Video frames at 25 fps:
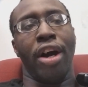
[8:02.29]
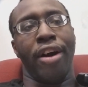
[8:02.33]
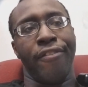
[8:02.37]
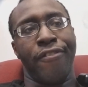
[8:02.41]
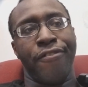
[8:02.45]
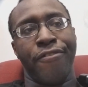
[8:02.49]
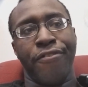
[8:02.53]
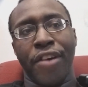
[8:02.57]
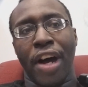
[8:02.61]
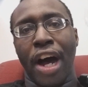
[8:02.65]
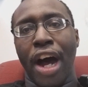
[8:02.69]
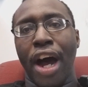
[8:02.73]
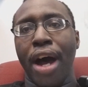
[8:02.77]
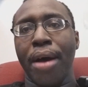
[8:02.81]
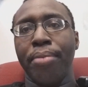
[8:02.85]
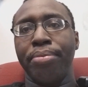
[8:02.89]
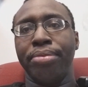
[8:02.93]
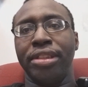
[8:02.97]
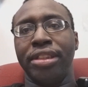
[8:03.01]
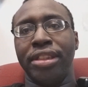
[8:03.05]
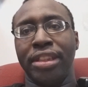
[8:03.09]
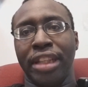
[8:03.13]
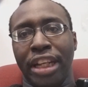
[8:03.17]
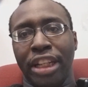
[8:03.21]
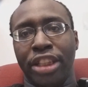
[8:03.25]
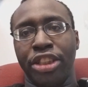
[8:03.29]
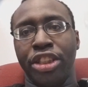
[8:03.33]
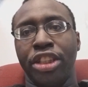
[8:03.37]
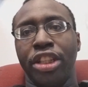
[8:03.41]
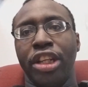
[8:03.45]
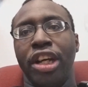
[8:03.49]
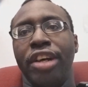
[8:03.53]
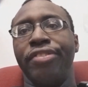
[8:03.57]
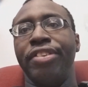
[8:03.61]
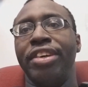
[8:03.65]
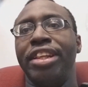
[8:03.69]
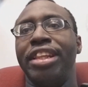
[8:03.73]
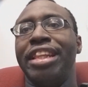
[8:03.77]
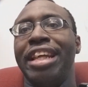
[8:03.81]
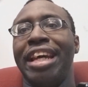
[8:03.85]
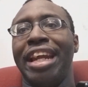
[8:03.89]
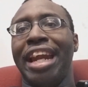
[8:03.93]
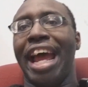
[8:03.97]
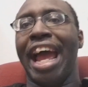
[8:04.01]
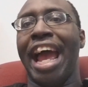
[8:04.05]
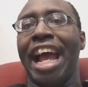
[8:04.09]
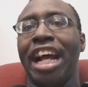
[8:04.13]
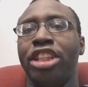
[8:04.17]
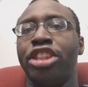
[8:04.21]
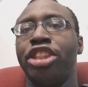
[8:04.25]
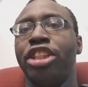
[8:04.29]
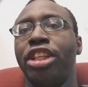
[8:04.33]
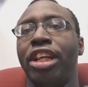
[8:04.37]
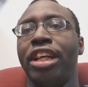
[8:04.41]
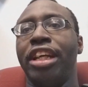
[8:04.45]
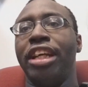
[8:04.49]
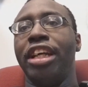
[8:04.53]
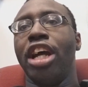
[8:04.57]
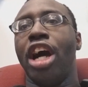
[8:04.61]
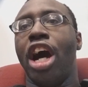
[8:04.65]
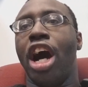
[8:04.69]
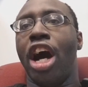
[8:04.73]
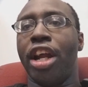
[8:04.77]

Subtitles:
fob section of it that actually